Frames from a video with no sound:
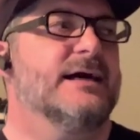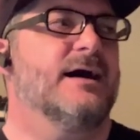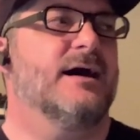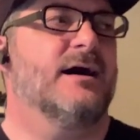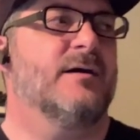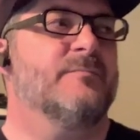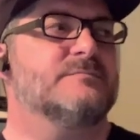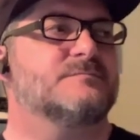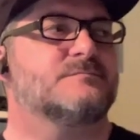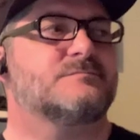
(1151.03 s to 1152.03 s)

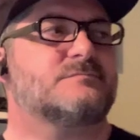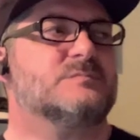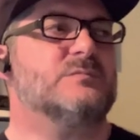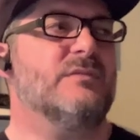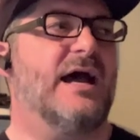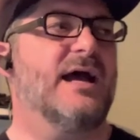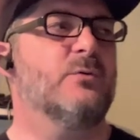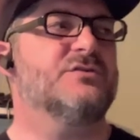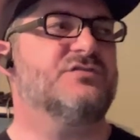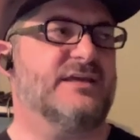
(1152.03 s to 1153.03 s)
I
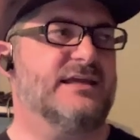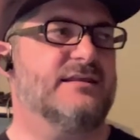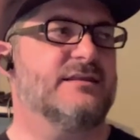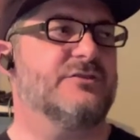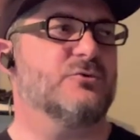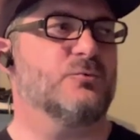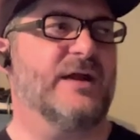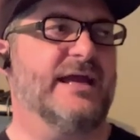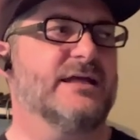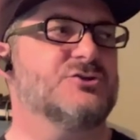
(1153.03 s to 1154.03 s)
would say that the
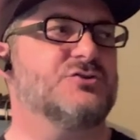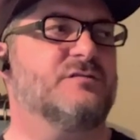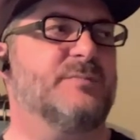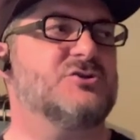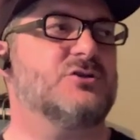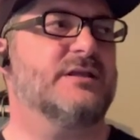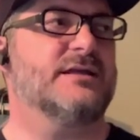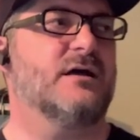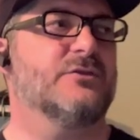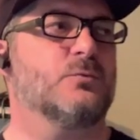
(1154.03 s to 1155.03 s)
ranch, especially
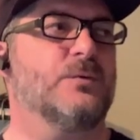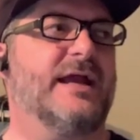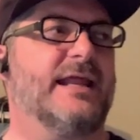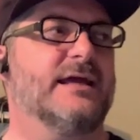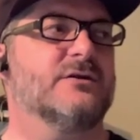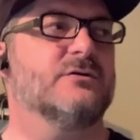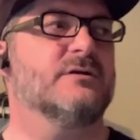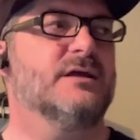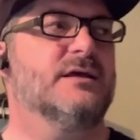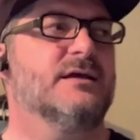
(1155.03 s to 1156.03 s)
on the right-hander,
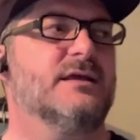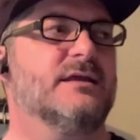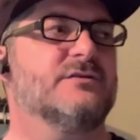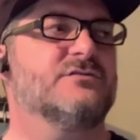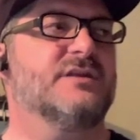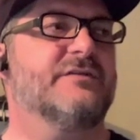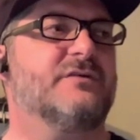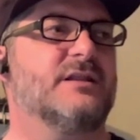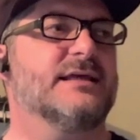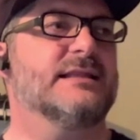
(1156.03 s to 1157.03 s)
is
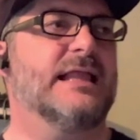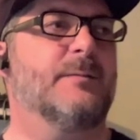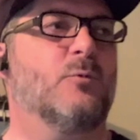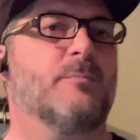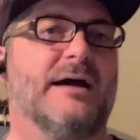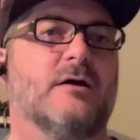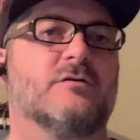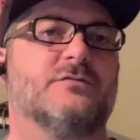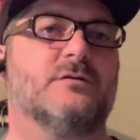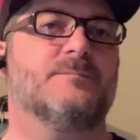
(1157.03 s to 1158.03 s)
definitely a lot more
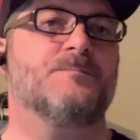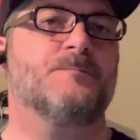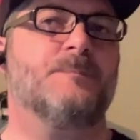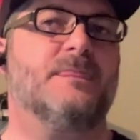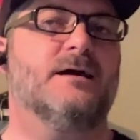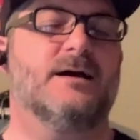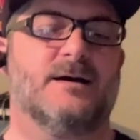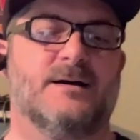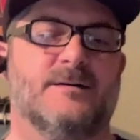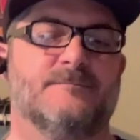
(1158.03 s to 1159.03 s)
powerful.
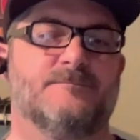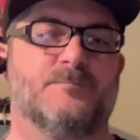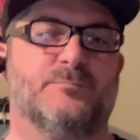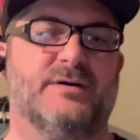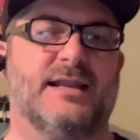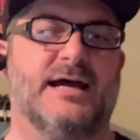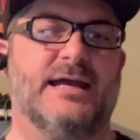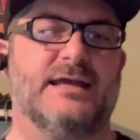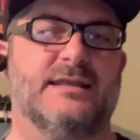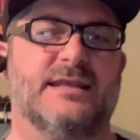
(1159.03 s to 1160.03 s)
But
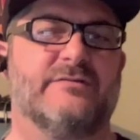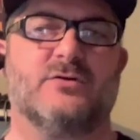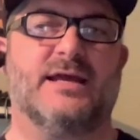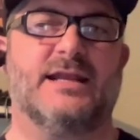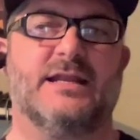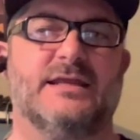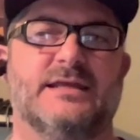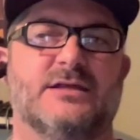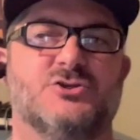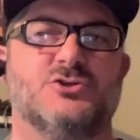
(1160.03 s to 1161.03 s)
I never had
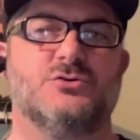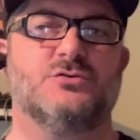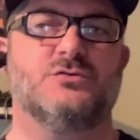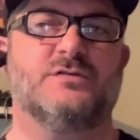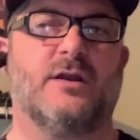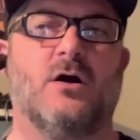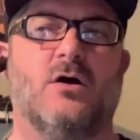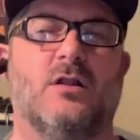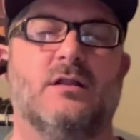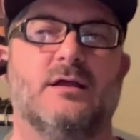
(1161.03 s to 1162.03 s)
any issues at
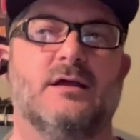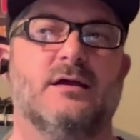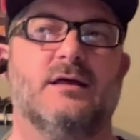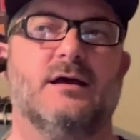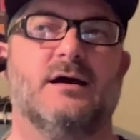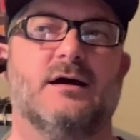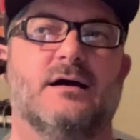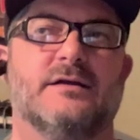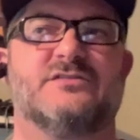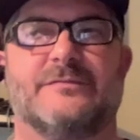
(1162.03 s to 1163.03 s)
all,
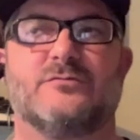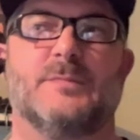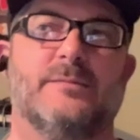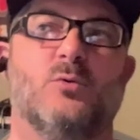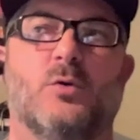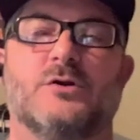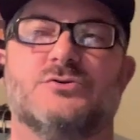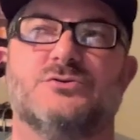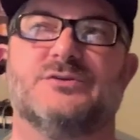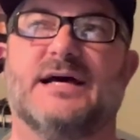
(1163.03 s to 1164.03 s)
except for maybe one or
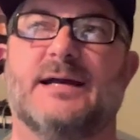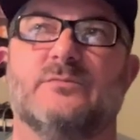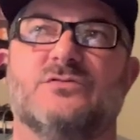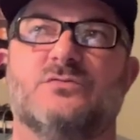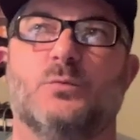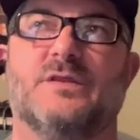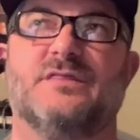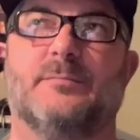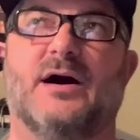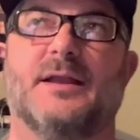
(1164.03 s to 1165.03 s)
two times with
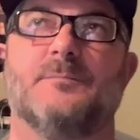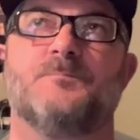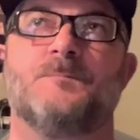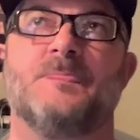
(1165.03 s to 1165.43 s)
the bottom.